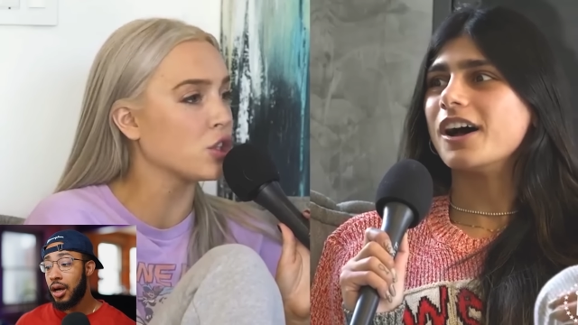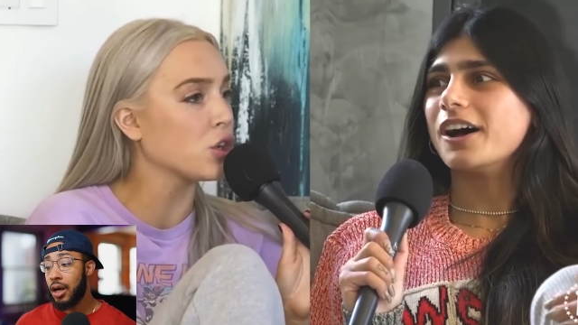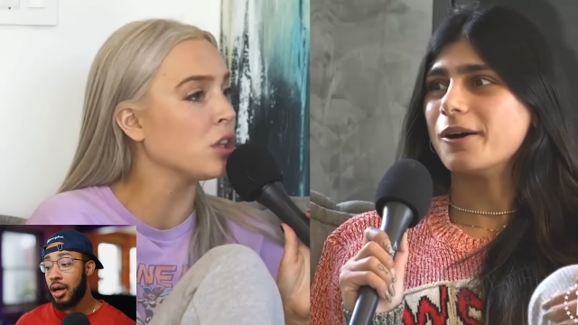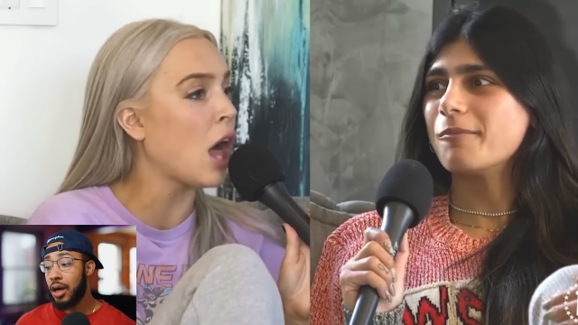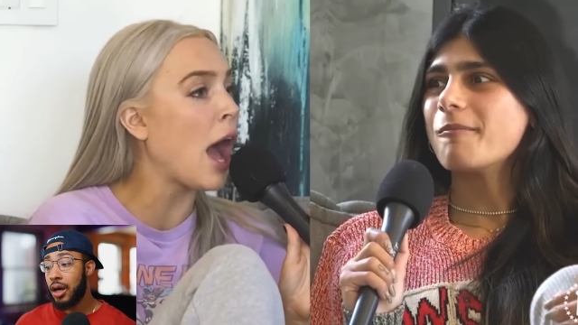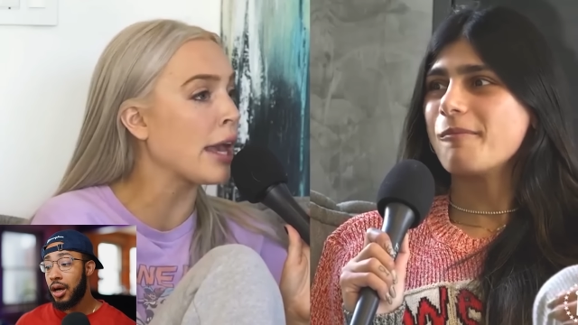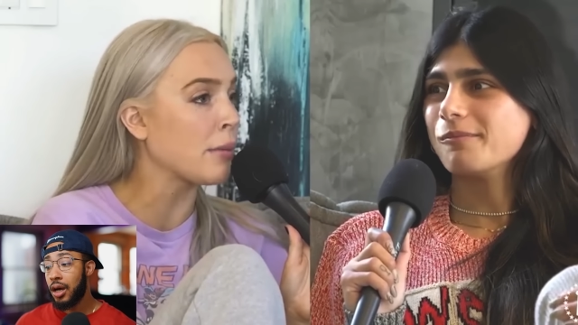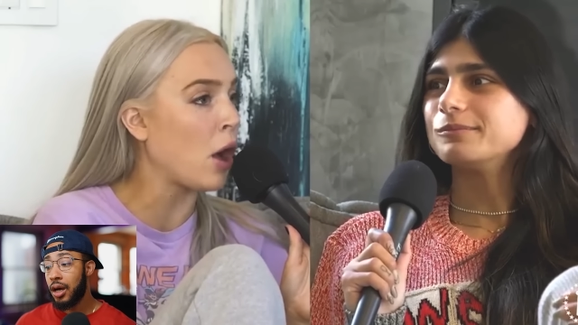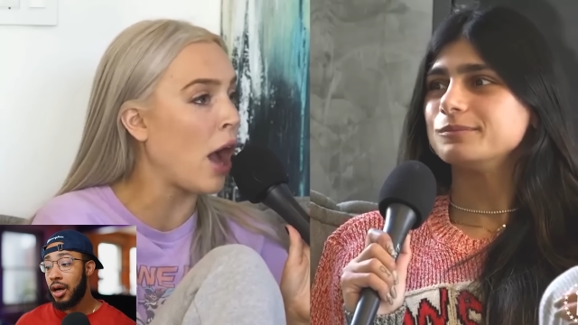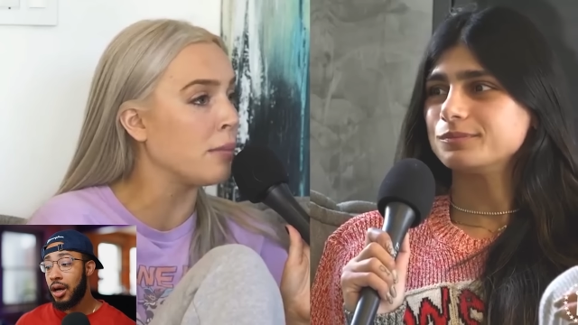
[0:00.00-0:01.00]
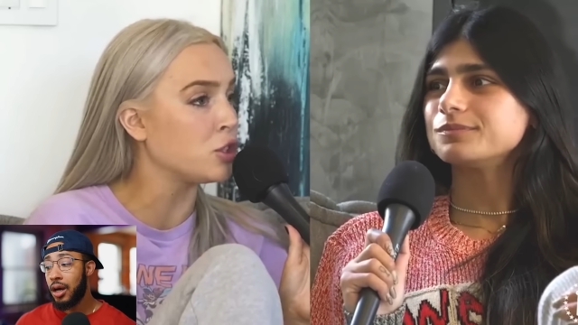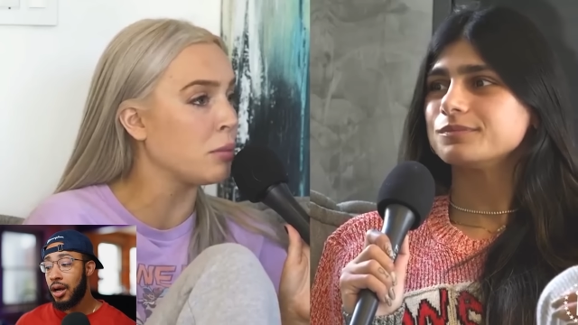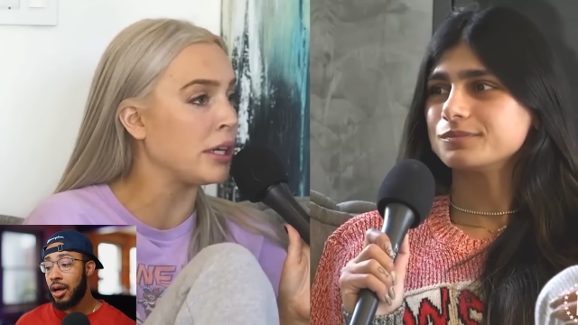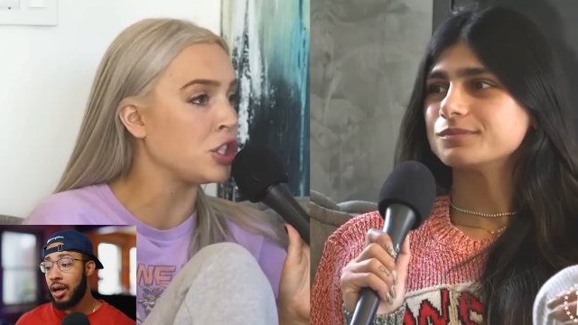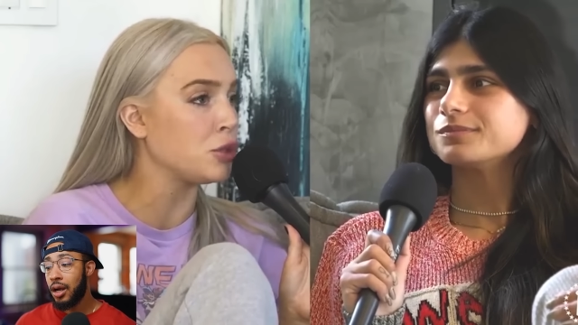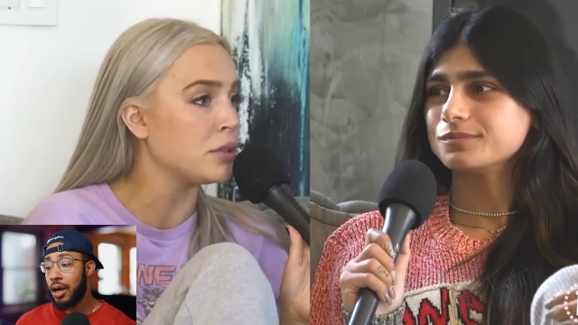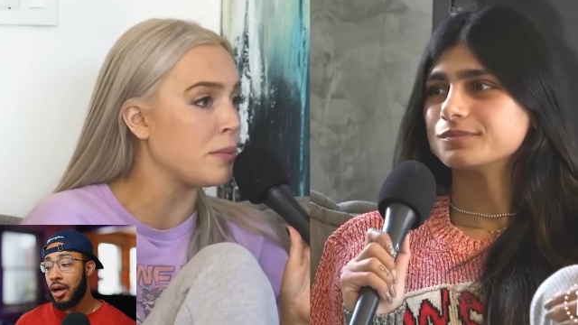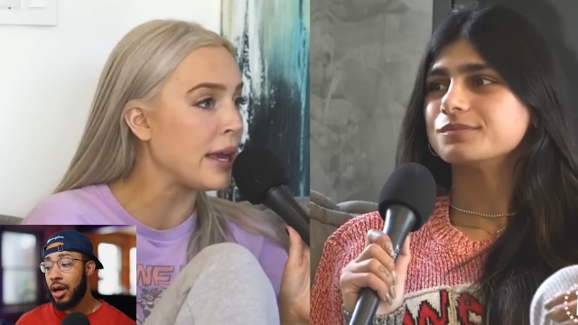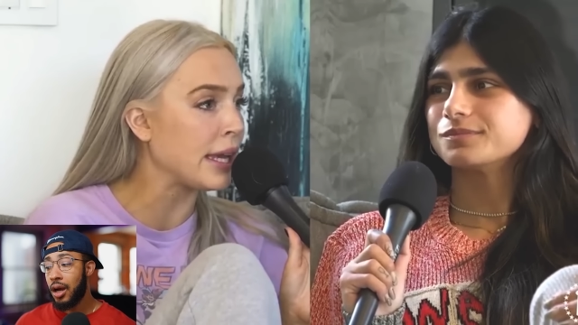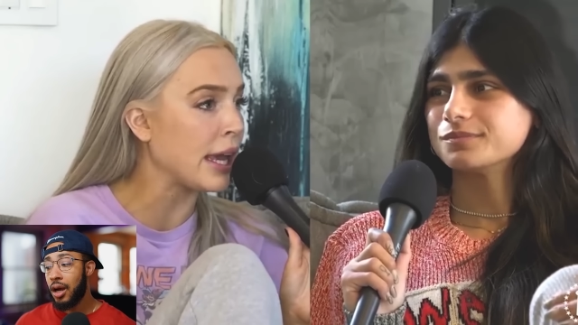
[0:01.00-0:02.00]
Speaker 1: this girl lying about how much money she was
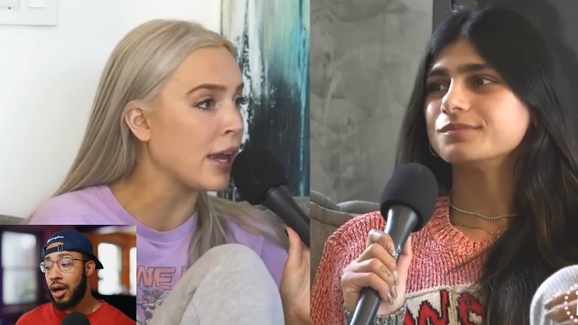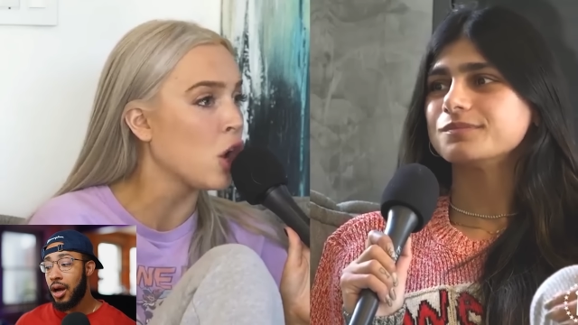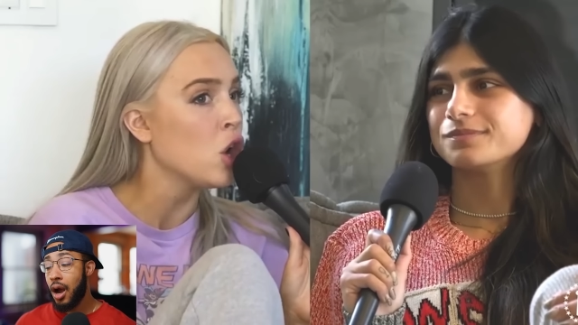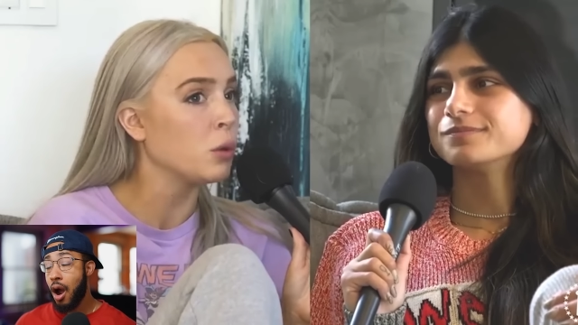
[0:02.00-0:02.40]
making